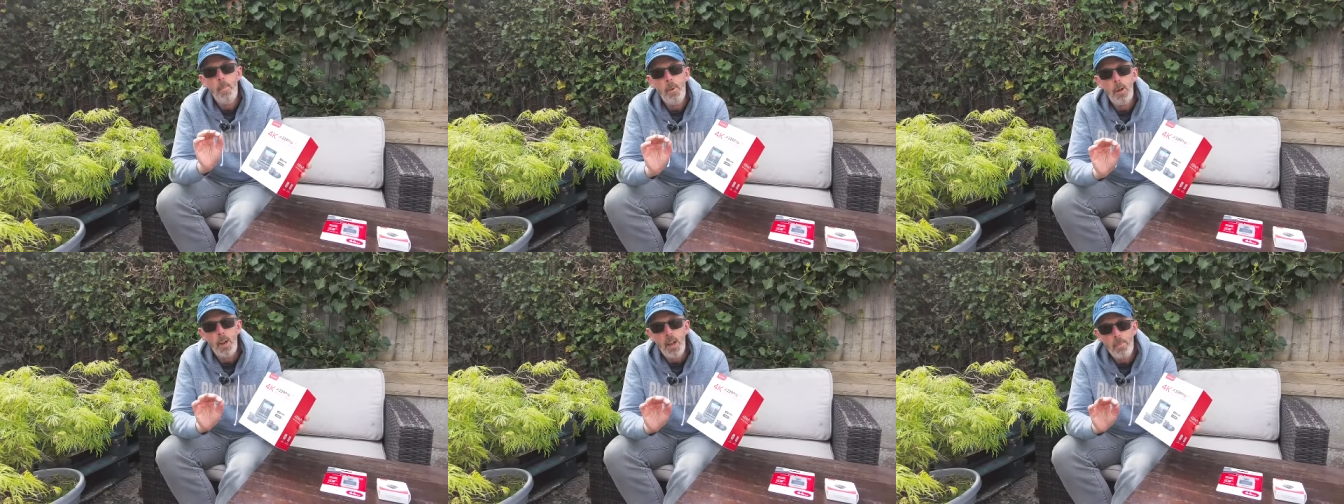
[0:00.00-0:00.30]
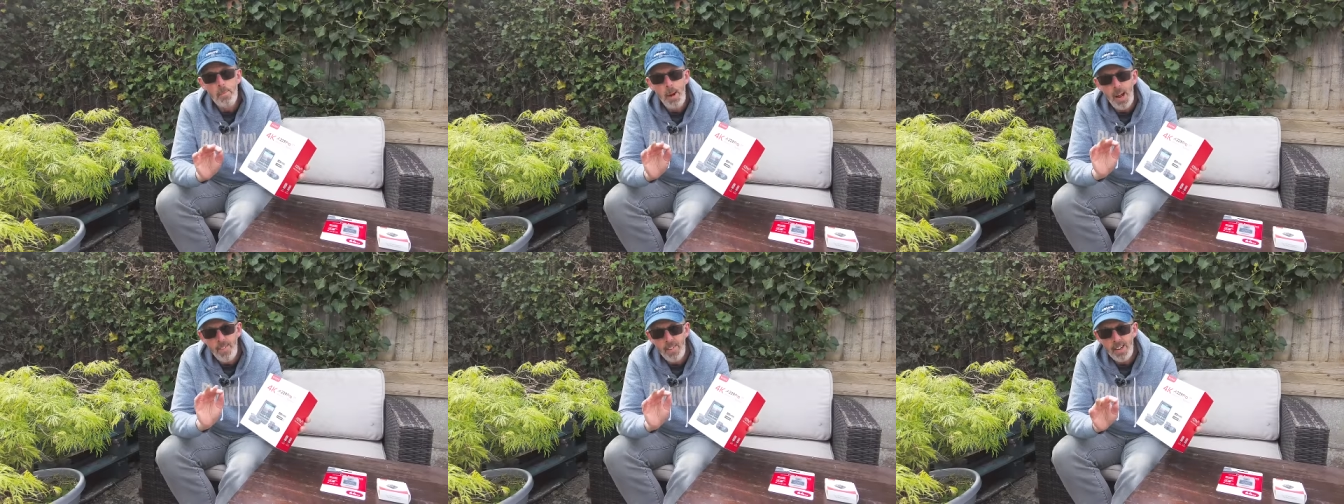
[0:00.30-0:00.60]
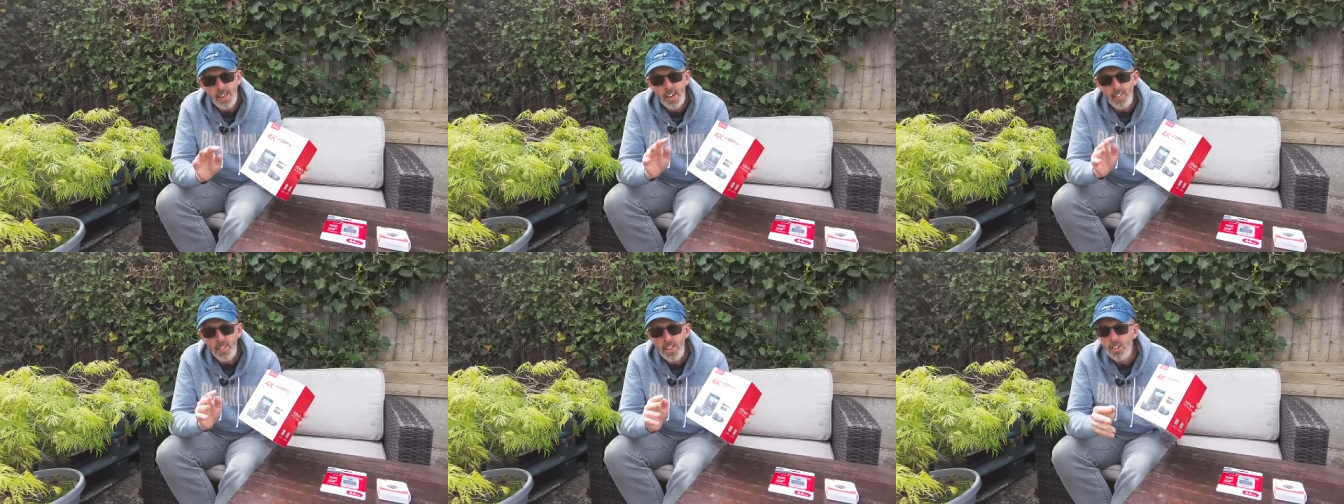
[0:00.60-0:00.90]
but
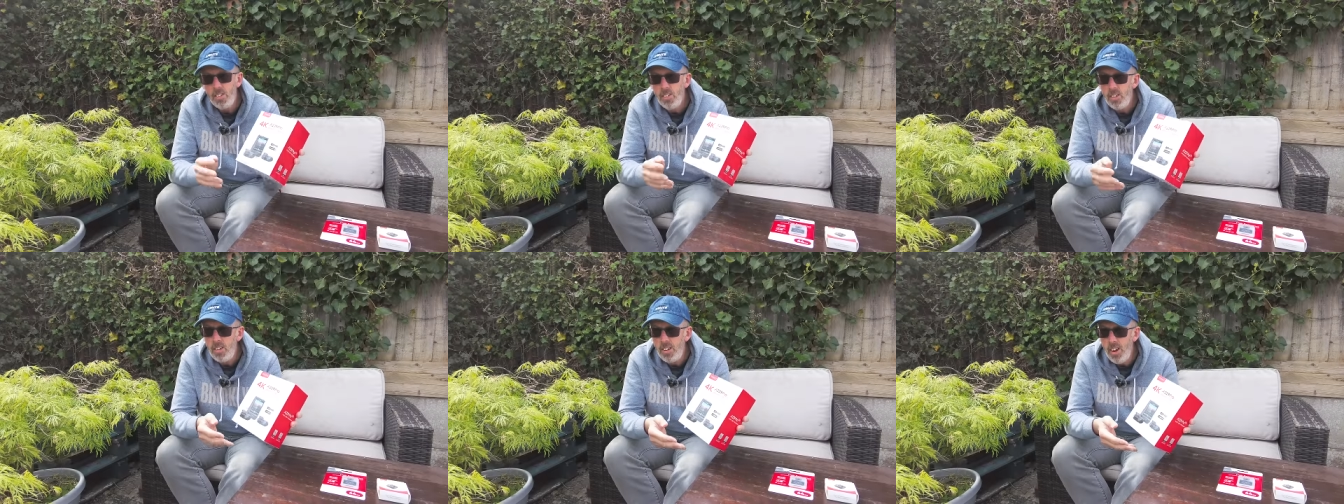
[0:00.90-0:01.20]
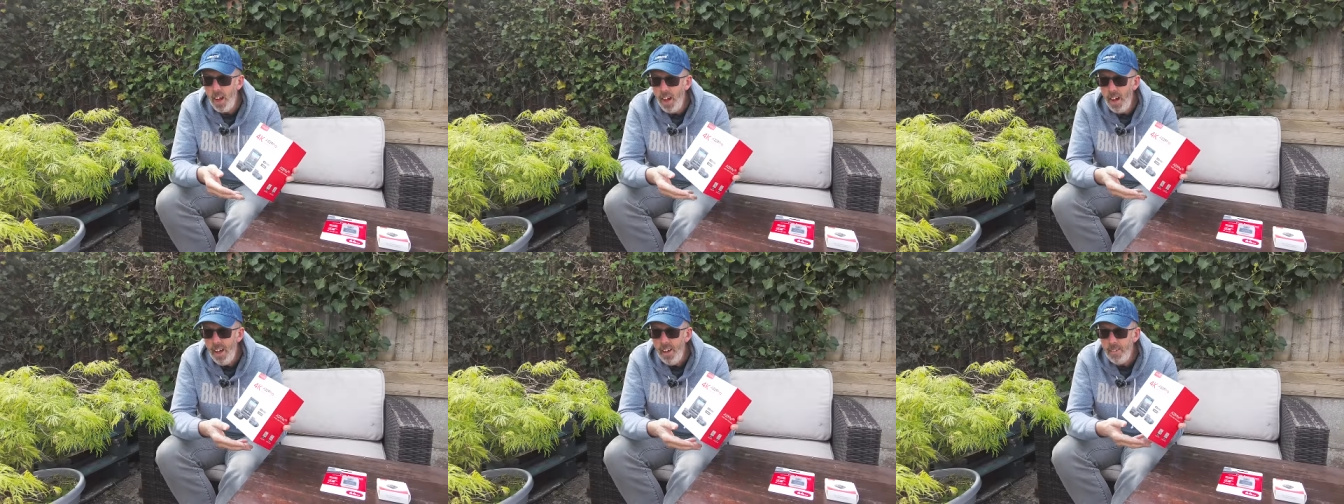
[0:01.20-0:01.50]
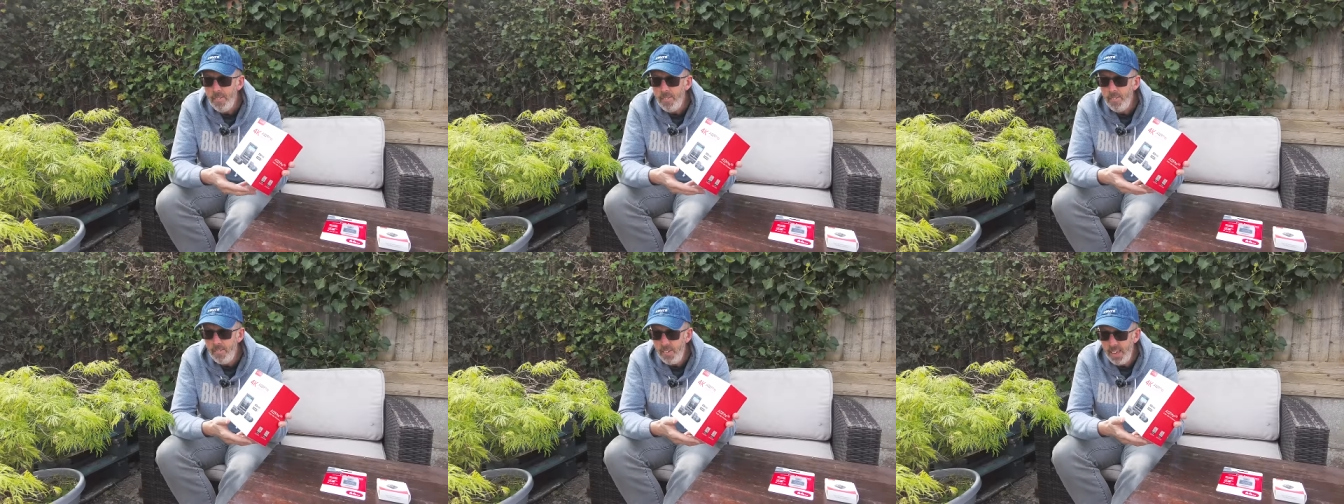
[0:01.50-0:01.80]
apparently the
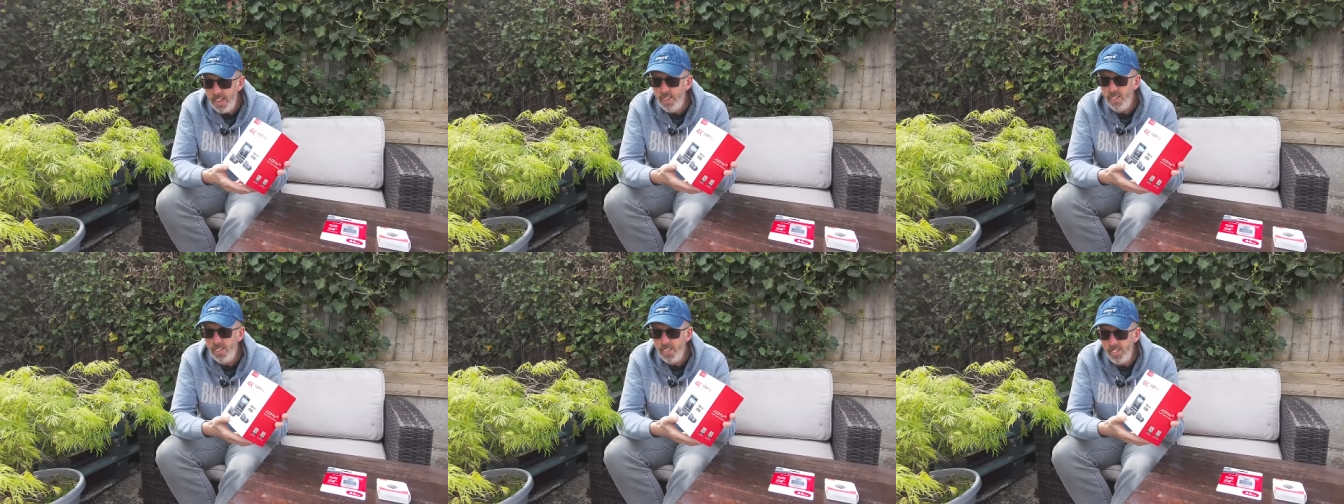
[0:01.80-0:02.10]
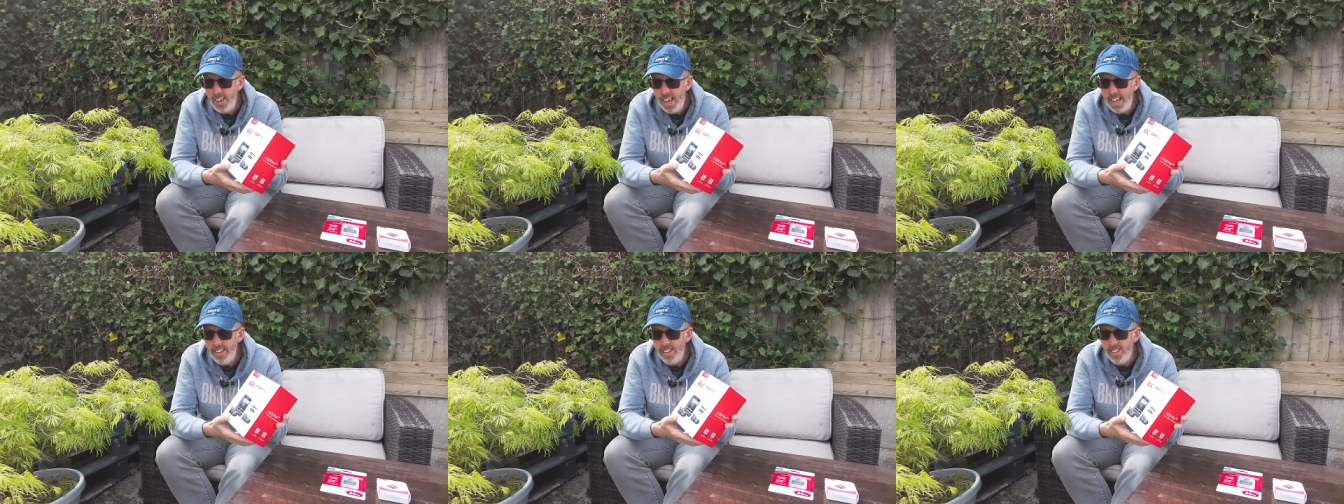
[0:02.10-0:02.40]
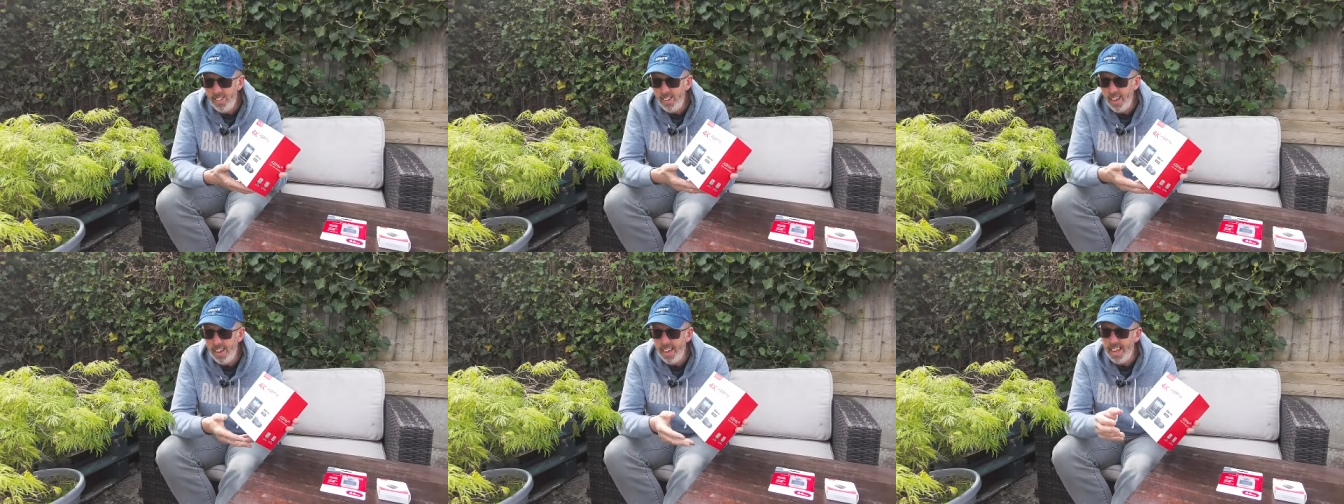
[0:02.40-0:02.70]
Starvis
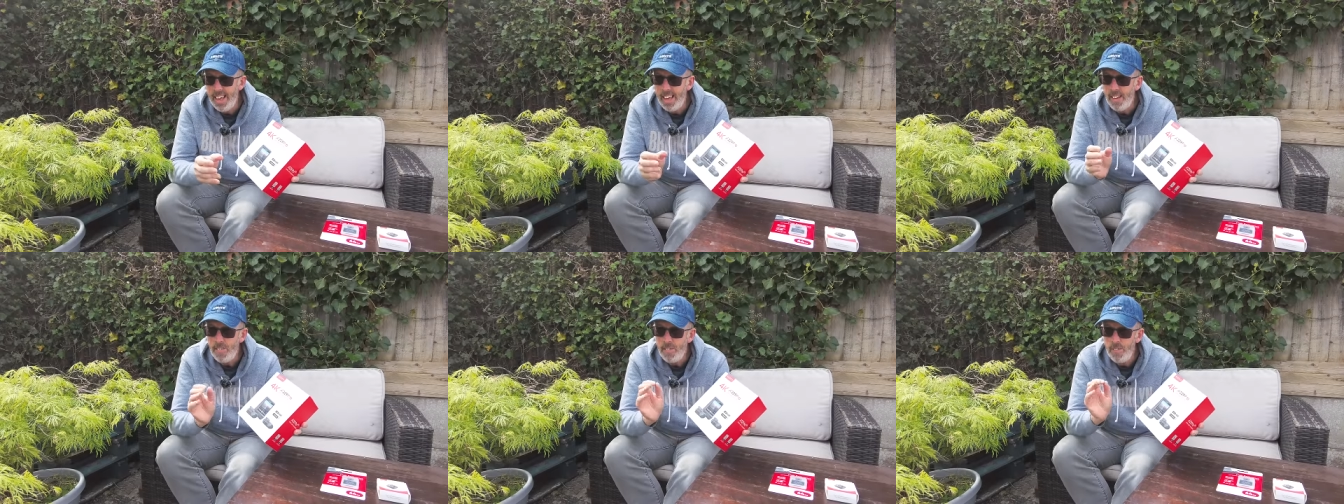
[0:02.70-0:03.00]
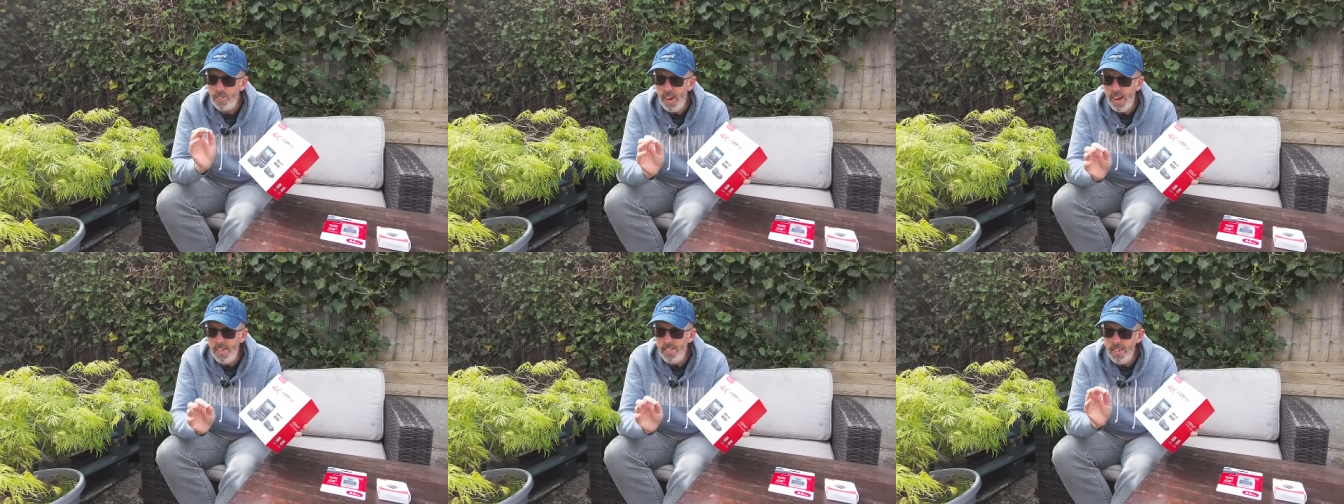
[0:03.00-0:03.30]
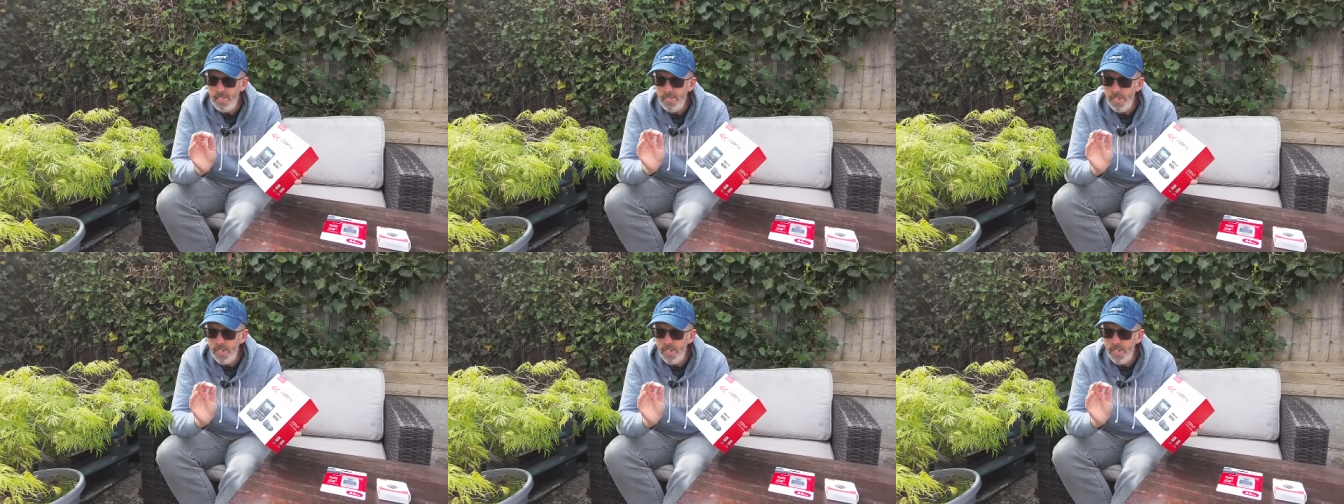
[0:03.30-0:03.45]
sensor is very,